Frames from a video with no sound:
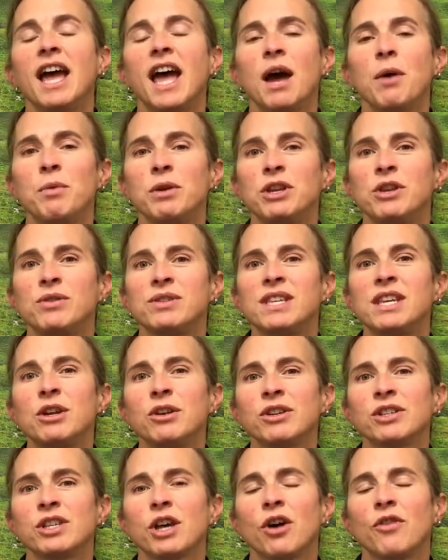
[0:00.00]
And when you see
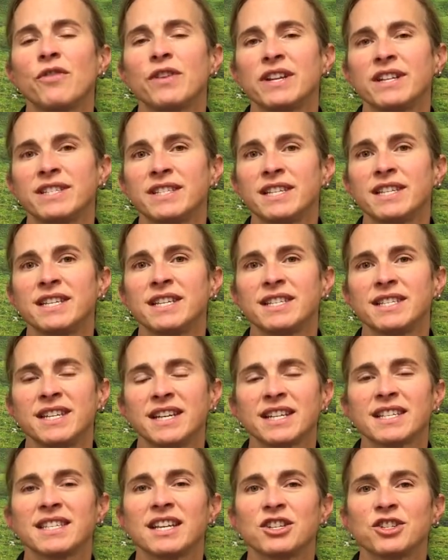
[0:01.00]
yourself in a
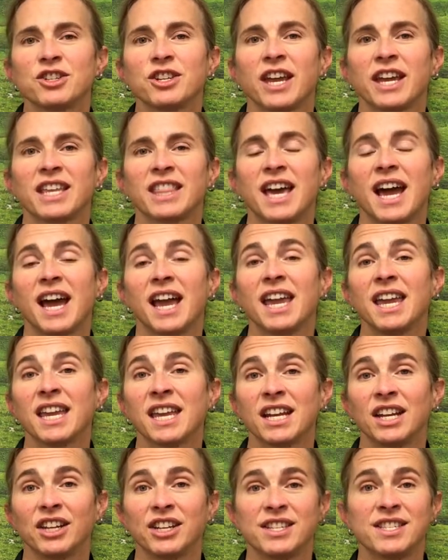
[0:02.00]
statistic such like that, it
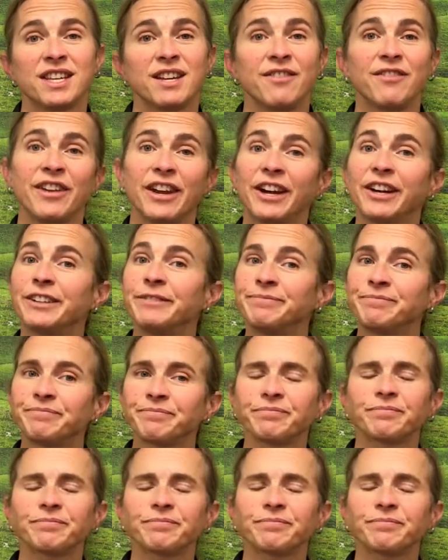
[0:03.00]
can elicit fear.